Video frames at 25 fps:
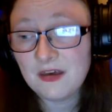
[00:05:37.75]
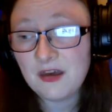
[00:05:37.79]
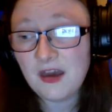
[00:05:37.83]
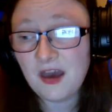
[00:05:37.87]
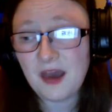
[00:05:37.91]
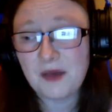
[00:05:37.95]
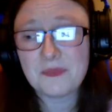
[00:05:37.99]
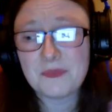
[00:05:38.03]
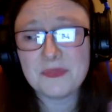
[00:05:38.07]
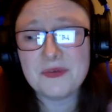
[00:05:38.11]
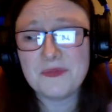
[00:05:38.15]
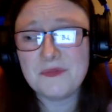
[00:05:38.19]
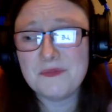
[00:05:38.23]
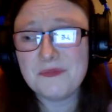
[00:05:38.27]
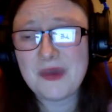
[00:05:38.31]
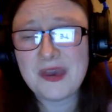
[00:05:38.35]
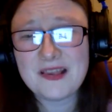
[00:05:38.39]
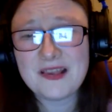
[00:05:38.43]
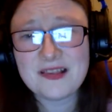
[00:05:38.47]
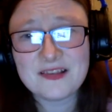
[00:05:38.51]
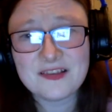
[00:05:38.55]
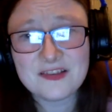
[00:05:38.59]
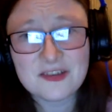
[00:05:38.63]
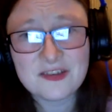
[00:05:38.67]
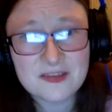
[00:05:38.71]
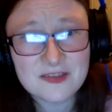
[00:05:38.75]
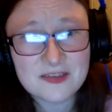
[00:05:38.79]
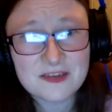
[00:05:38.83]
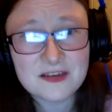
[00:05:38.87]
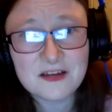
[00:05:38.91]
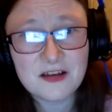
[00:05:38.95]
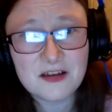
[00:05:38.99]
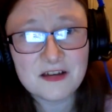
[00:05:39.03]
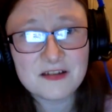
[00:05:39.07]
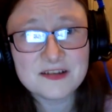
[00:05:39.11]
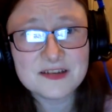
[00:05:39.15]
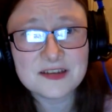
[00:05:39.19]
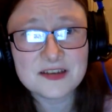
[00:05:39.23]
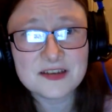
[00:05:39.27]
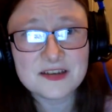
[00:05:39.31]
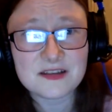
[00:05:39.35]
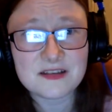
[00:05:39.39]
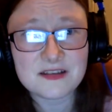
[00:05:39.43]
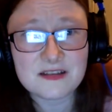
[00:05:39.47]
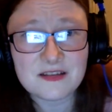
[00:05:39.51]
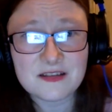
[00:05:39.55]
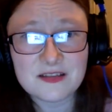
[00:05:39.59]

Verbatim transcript: um, the message and the content.